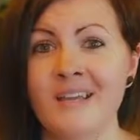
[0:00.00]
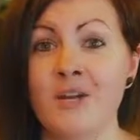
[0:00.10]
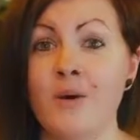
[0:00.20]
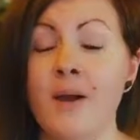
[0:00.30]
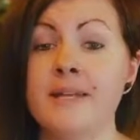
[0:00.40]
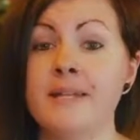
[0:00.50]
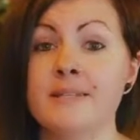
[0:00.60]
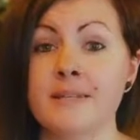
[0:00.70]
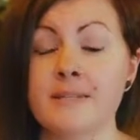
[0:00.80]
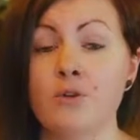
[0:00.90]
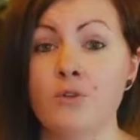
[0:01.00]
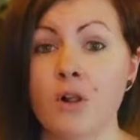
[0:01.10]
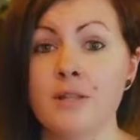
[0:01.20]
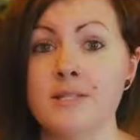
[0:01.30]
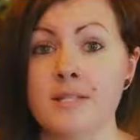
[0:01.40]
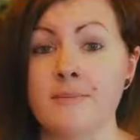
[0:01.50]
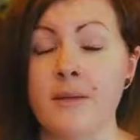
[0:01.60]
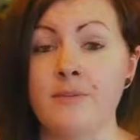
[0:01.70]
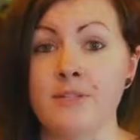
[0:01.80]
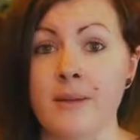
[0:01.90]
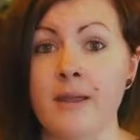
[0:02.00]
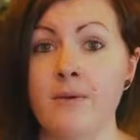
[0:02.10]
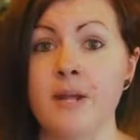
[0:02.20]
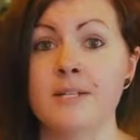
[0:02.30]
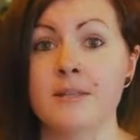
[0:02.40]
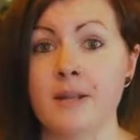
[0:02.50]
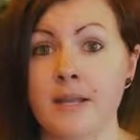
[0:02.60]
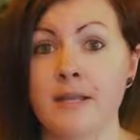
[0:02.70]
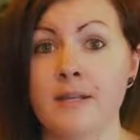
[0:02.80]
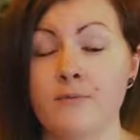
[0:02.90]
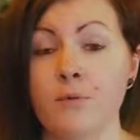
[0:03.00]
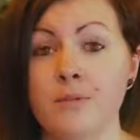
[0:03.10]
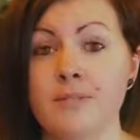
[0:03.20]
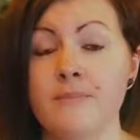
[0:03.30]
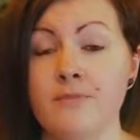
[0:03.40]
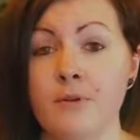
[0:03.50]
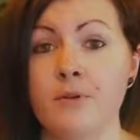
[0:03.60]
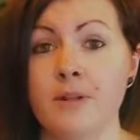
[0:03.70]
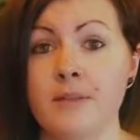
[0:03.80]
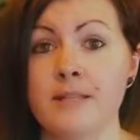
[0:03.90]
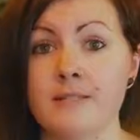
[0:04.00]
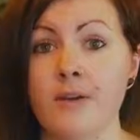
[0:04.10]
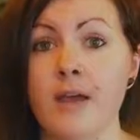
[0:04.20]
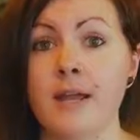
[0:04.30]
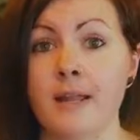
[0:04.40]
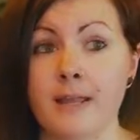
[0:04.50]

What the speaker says: You know, I need $600 this month to pay rent, and then I can afford some food, and that's fine.